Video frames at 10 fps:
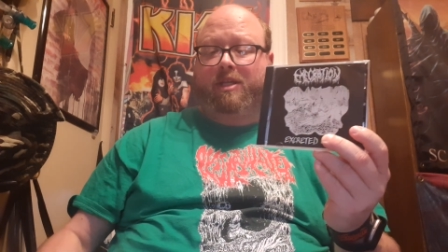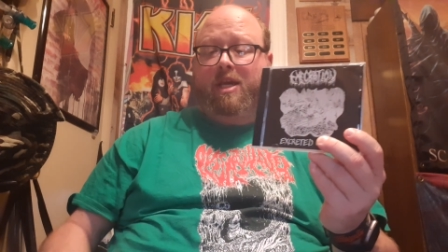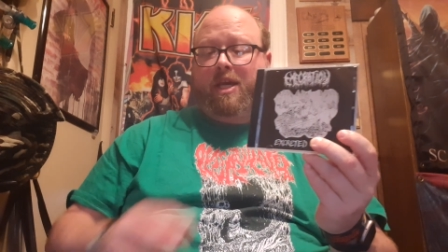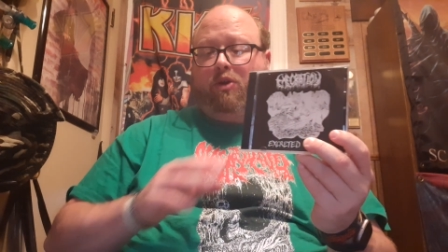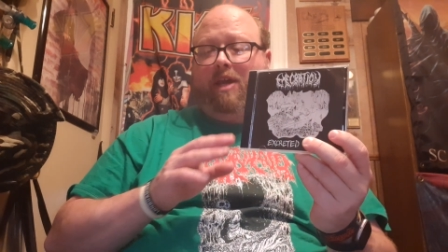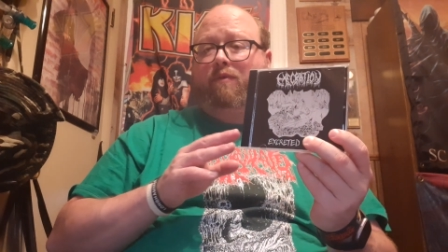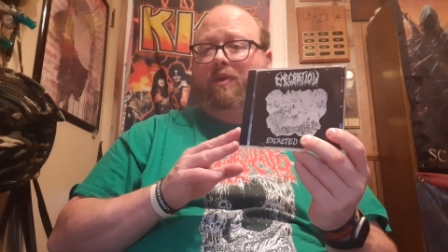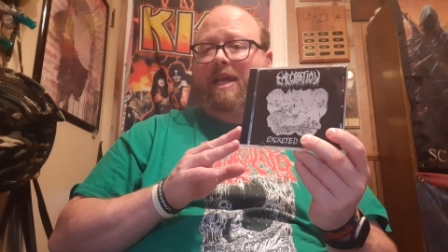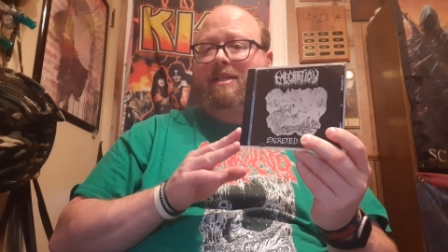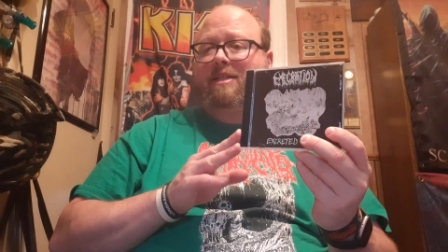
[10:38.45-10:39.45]
You know, even
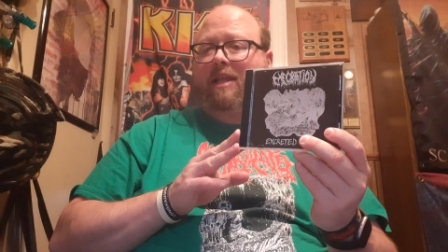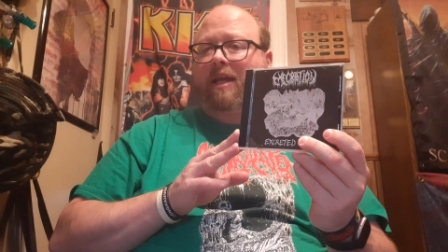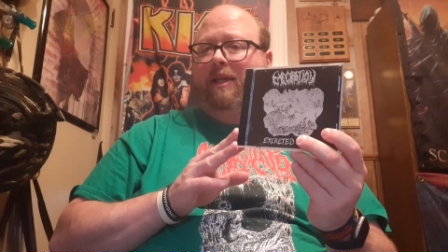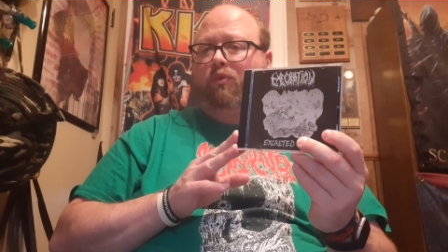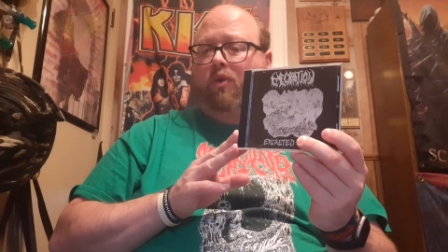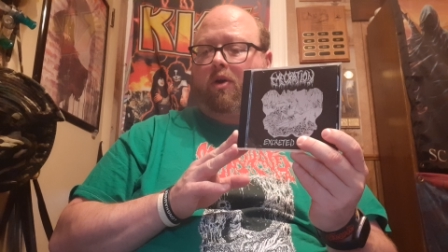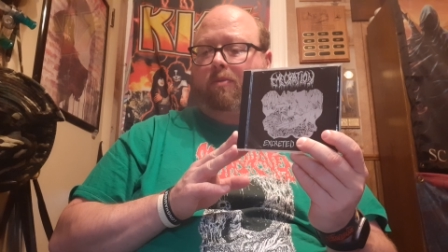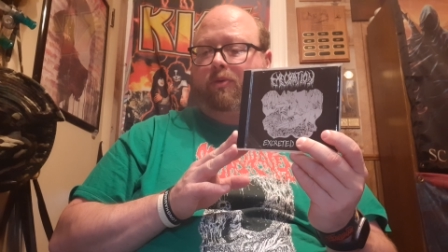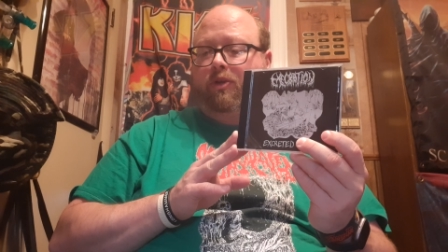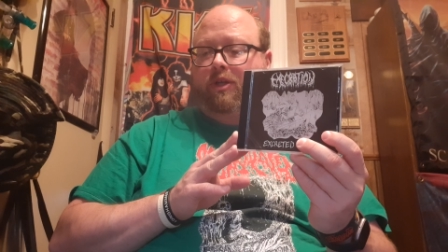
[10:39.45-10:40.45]
with that slightly
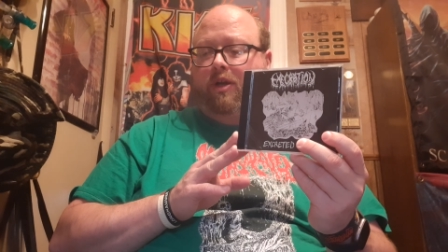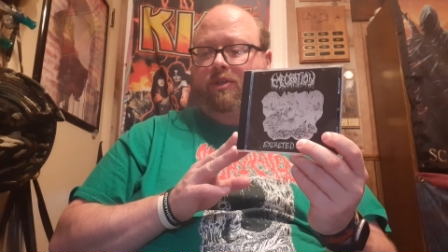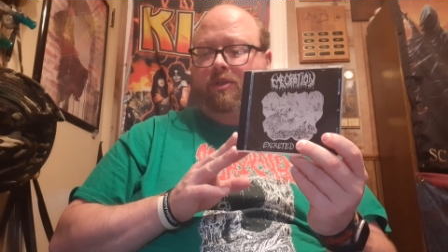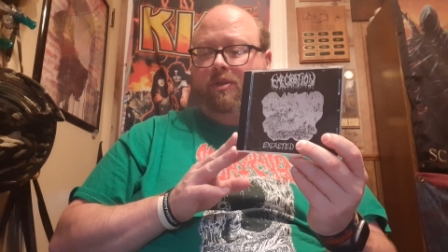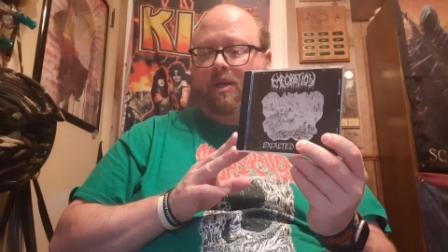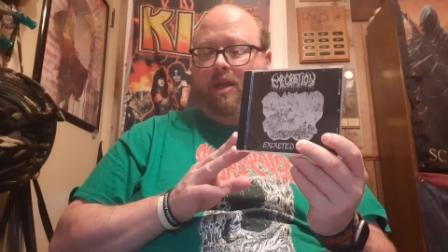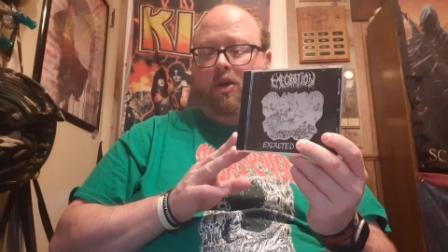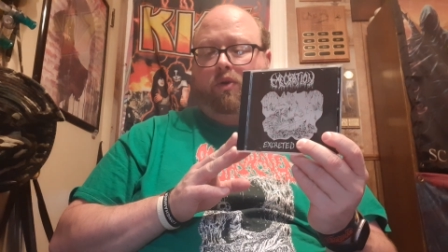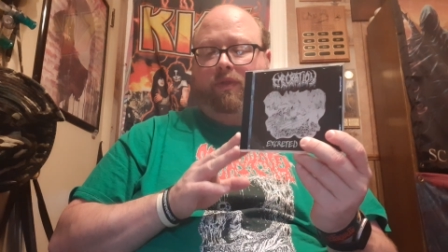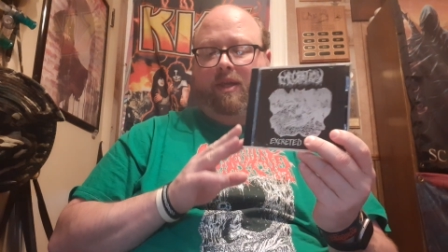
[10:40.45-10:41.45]
raw production,
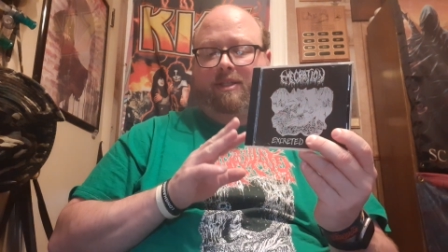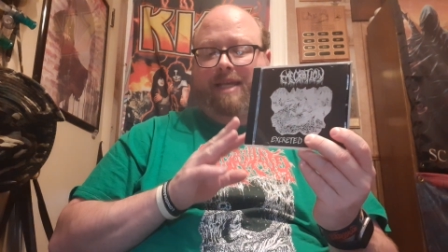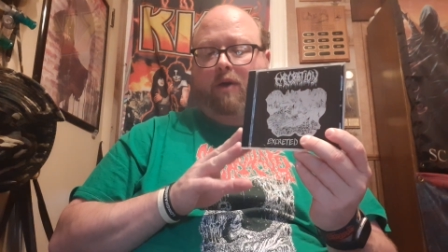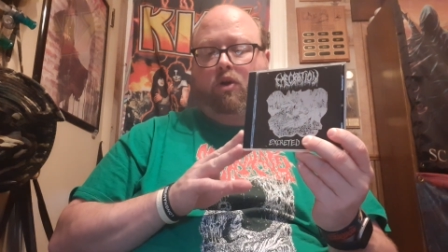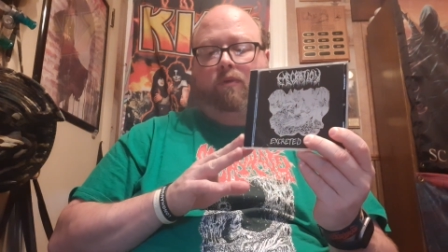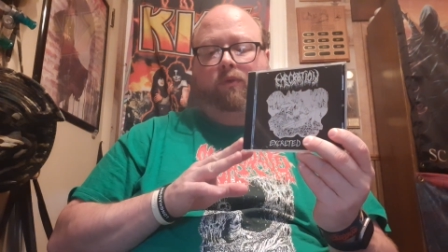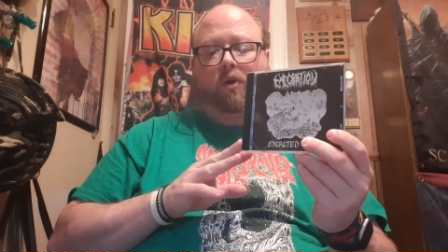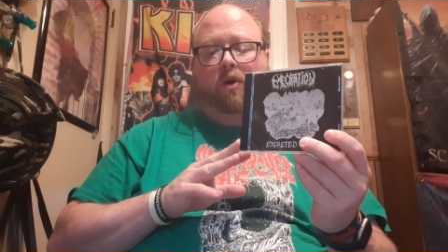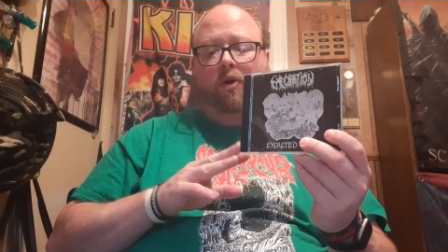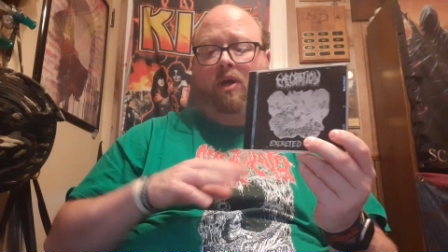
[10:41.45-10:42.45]
you know, the sound
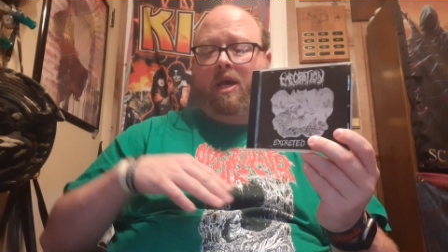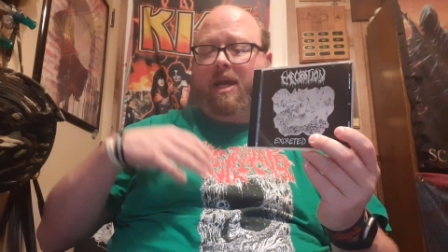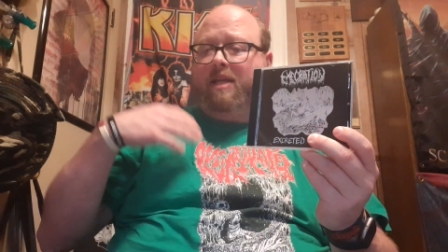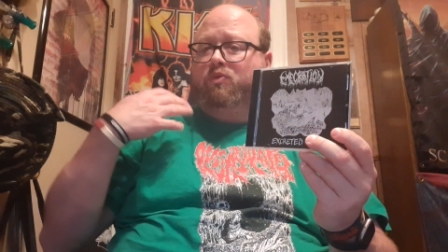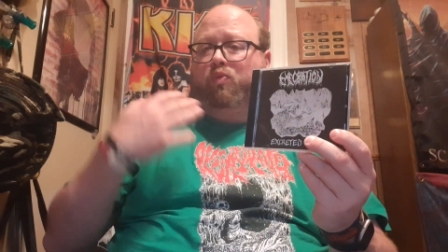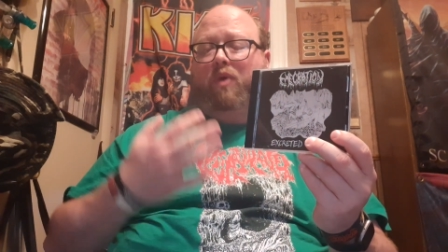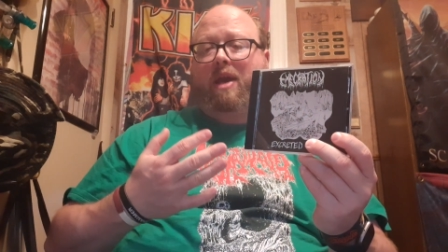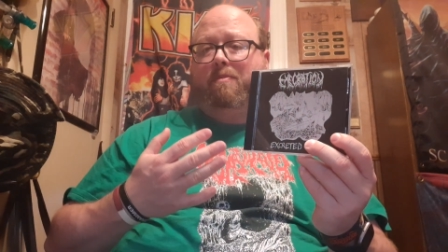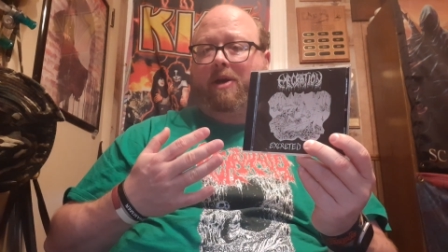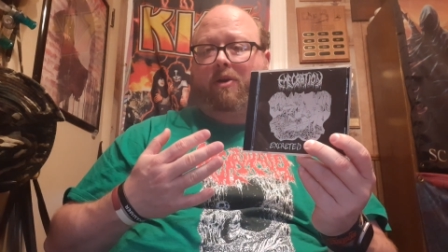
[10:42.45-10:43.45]
overall is
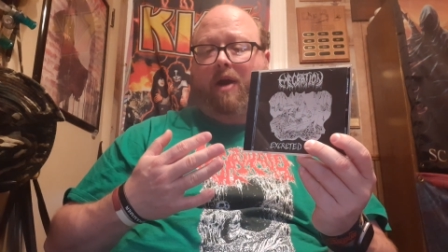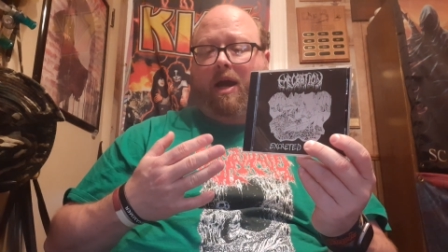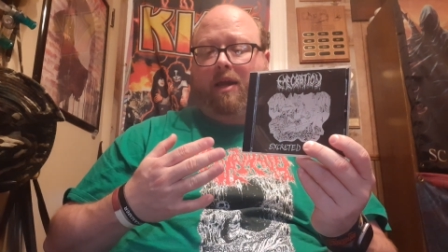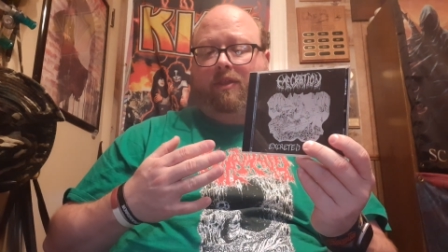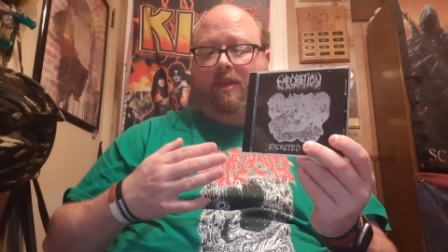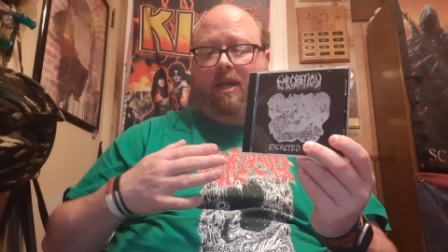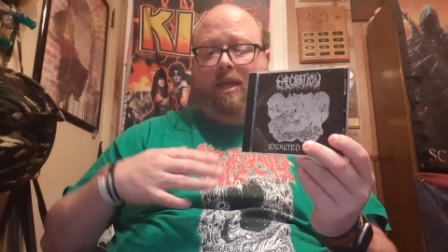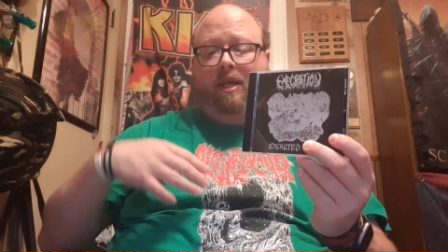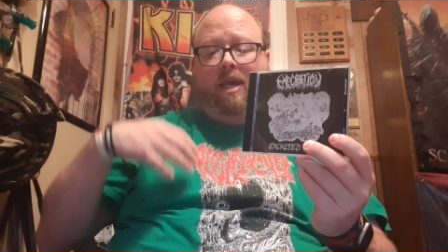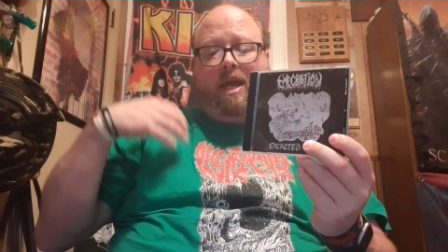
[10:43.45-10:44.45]
way better, I
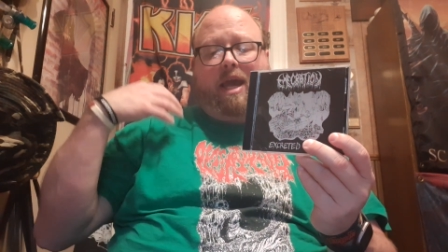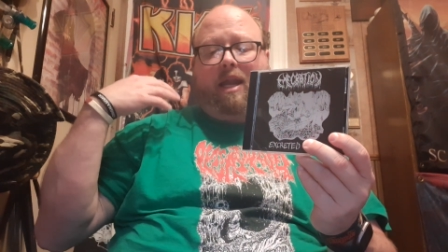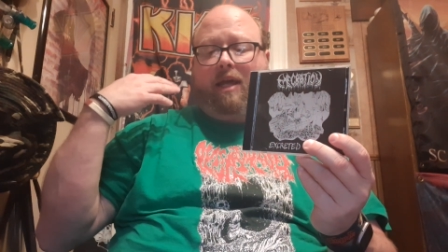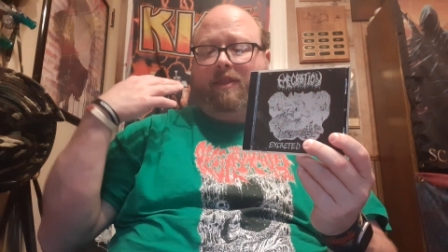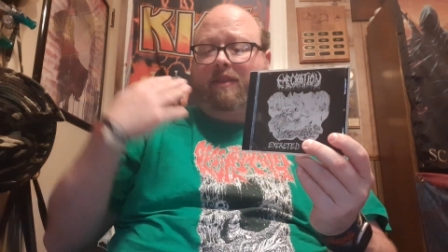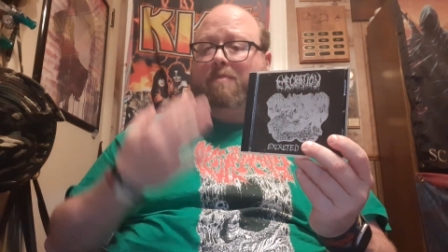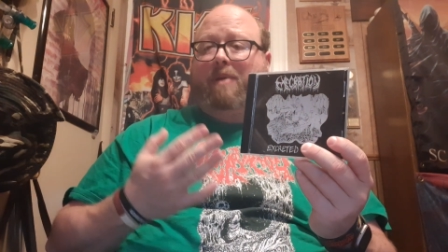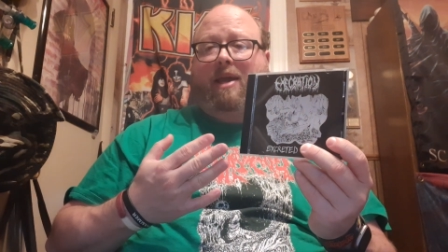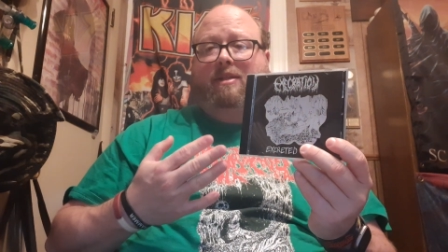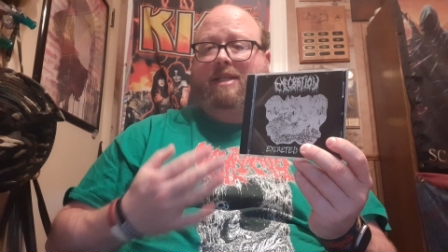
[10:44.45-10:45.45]
think, and I think the
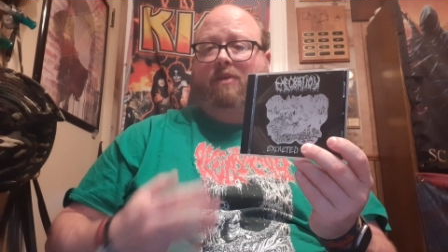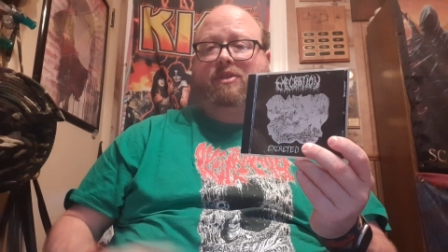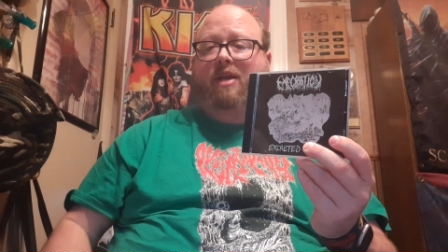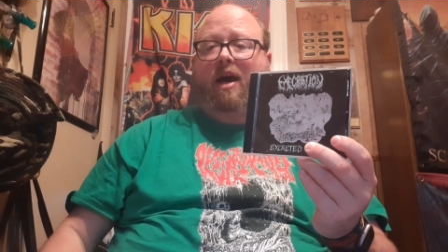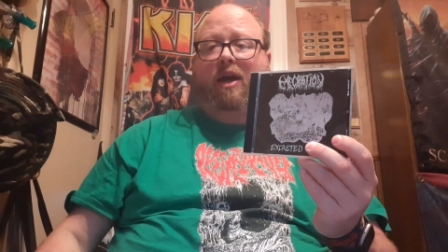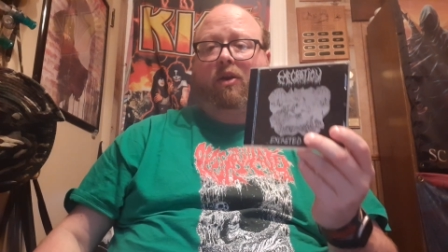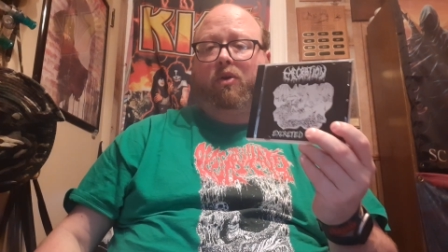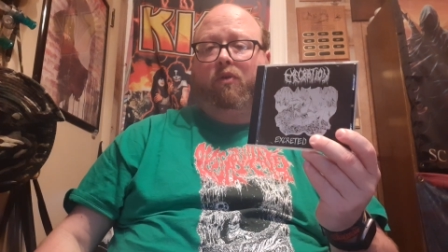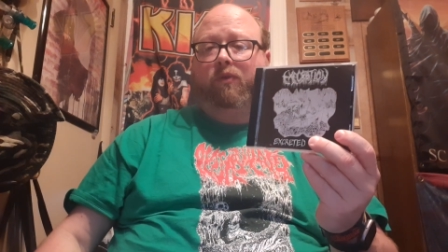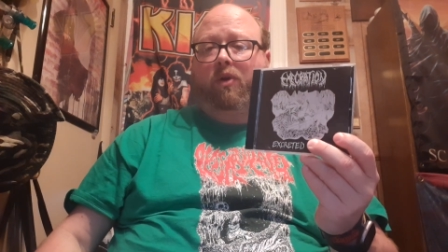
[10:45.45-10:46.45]
band sounds
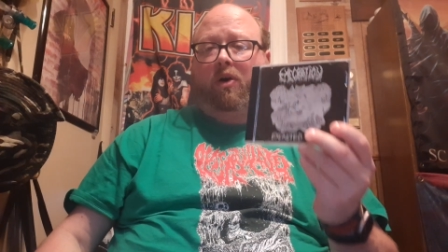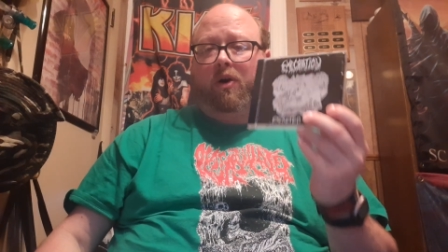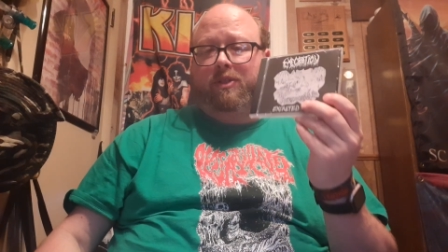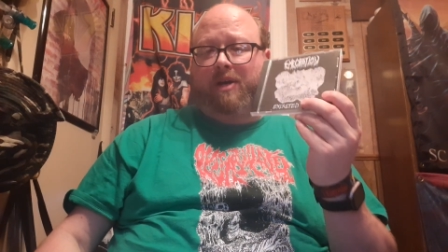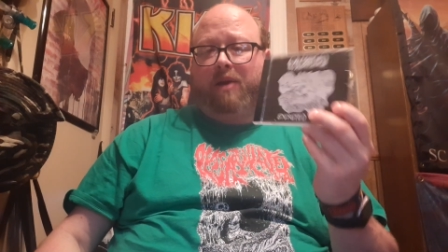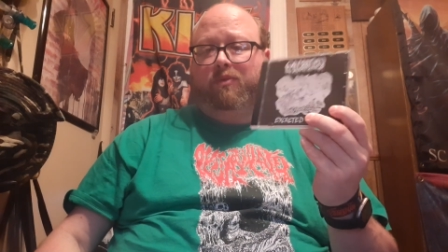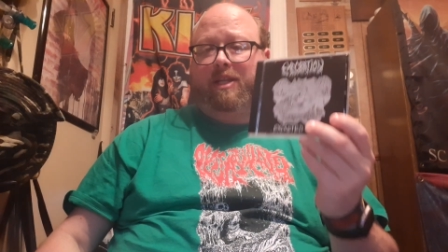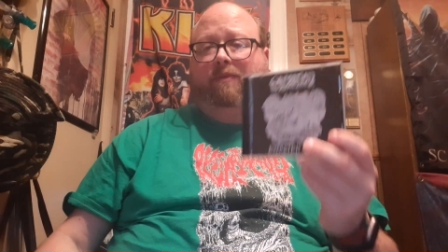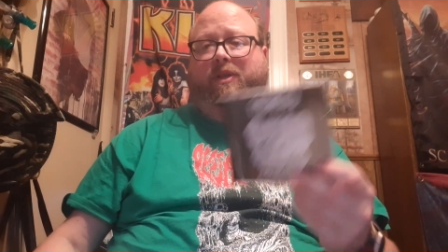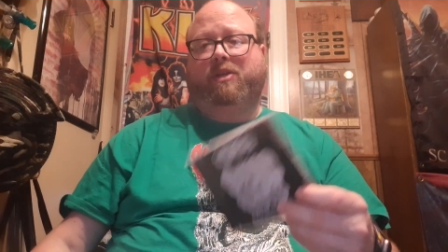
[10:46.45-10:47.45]
tighter overall. So I
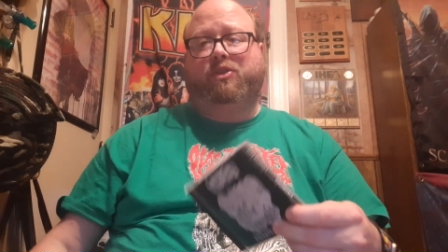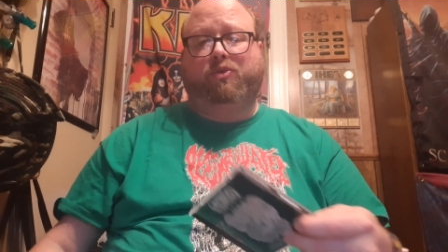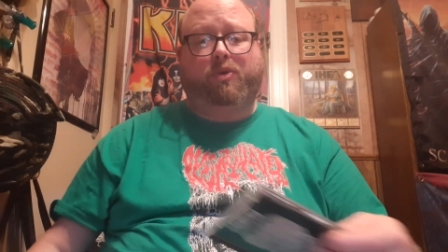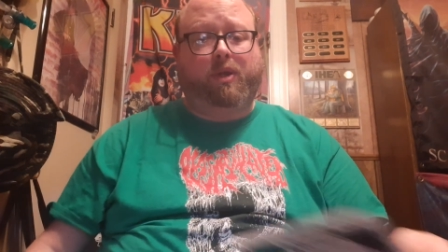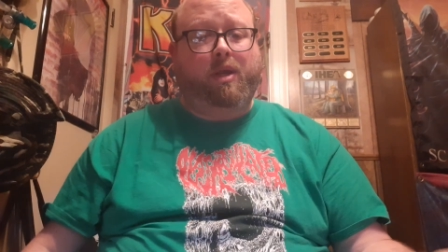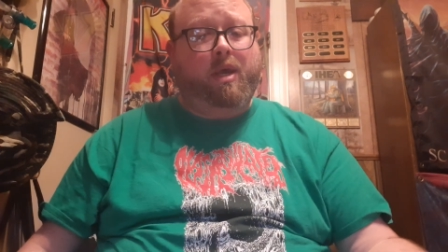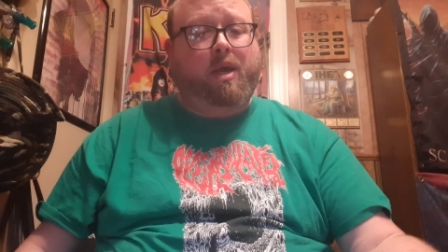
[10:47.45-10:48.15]
definitely enjoyed